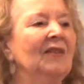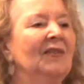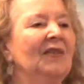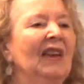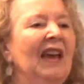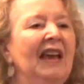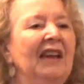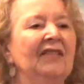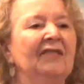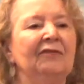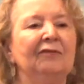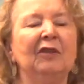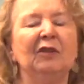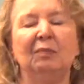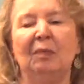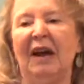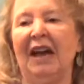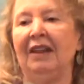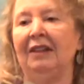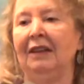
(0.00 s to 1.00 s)

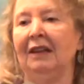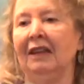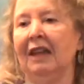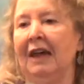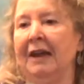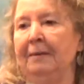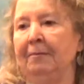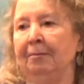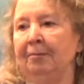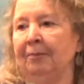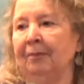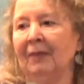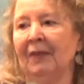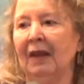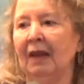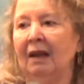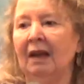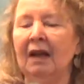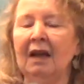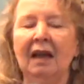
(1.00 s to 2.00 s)
Saved by the Light.
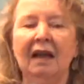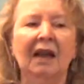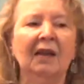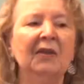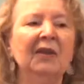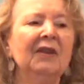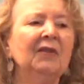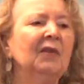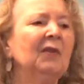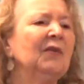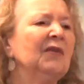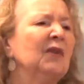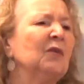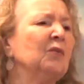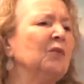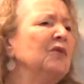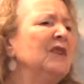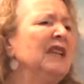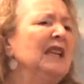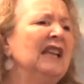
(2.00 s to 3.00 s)
Now this was a
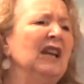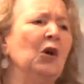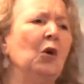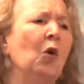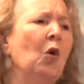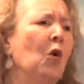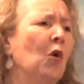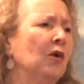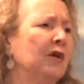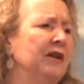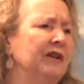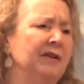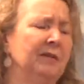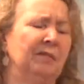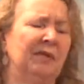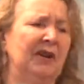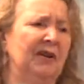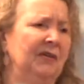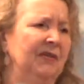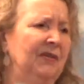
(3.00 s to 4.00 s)
really
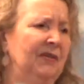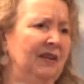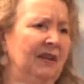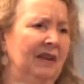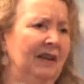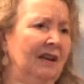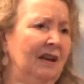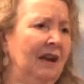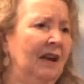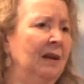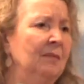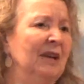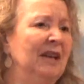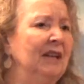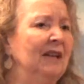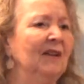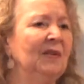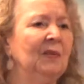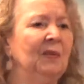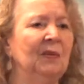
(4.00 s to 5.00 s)
horrid person. I
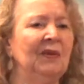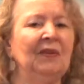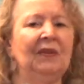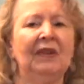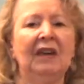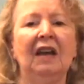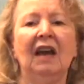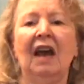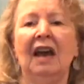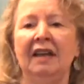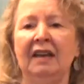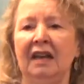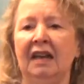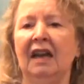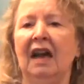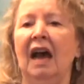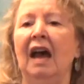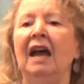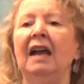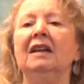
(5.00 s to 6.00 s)
mean, this was the kind of
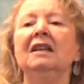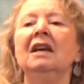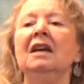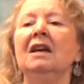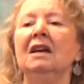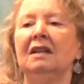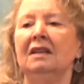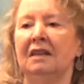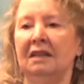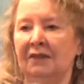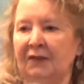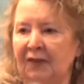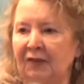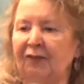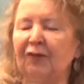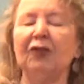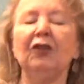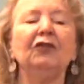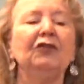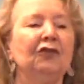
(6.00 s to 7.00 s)
guy,
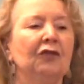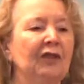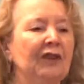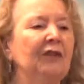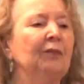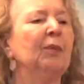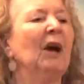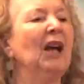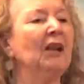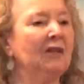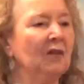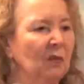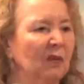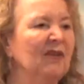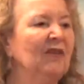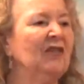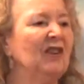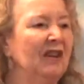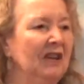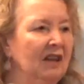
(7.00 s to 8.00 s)
this first response
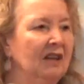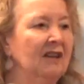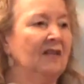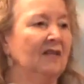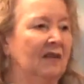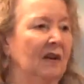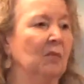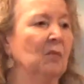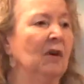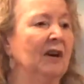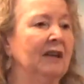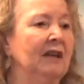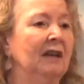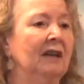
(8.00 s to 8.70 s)
was to hit someone.